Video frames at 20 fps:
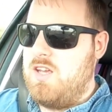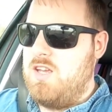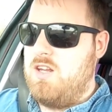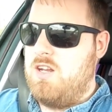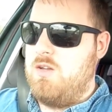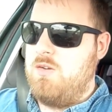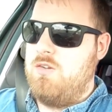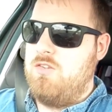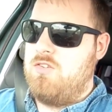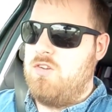you
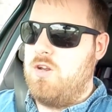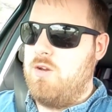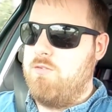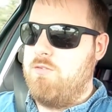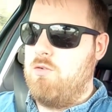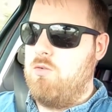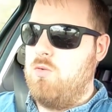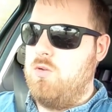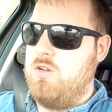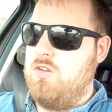know, he said
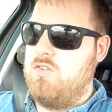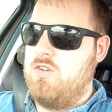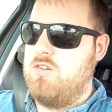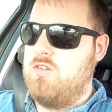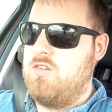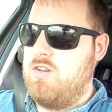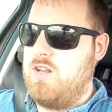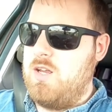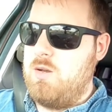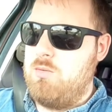overall, he said
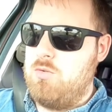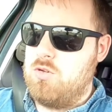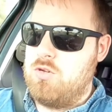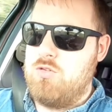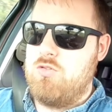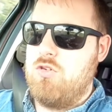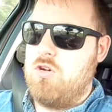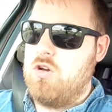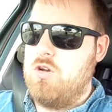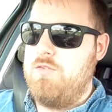today was a good
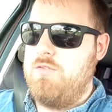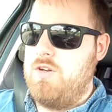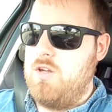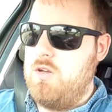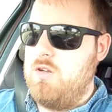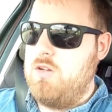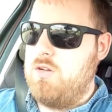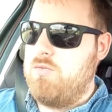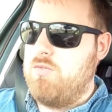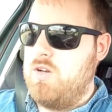drive. You know, you
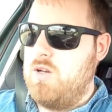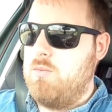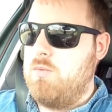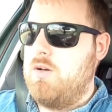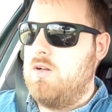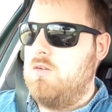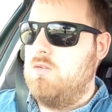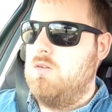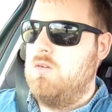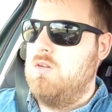did really well.